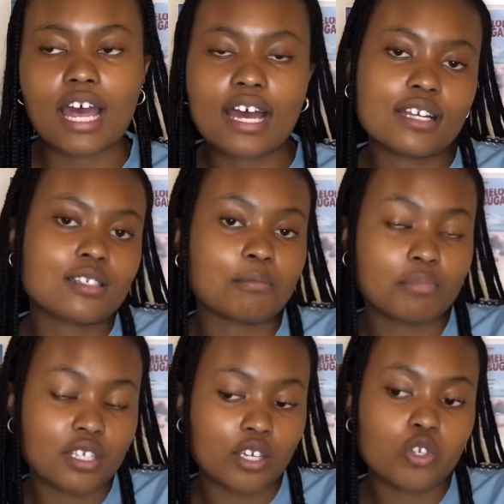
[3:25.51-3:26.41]
as a
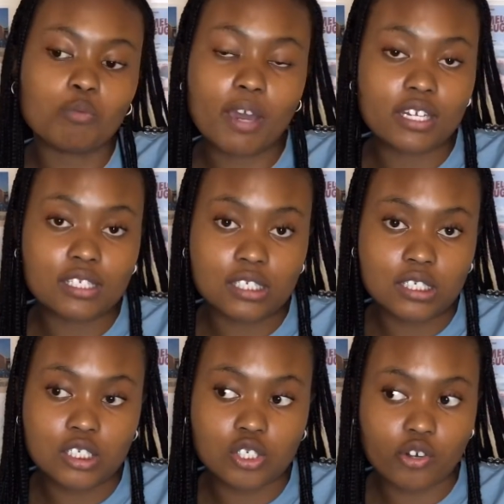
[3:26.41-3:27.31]
BA
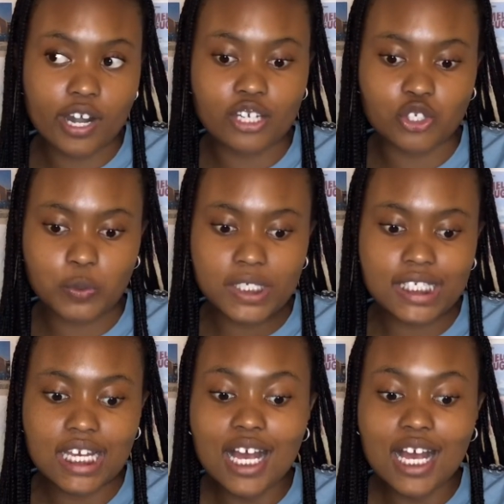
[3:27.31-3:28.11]
humanities graduate.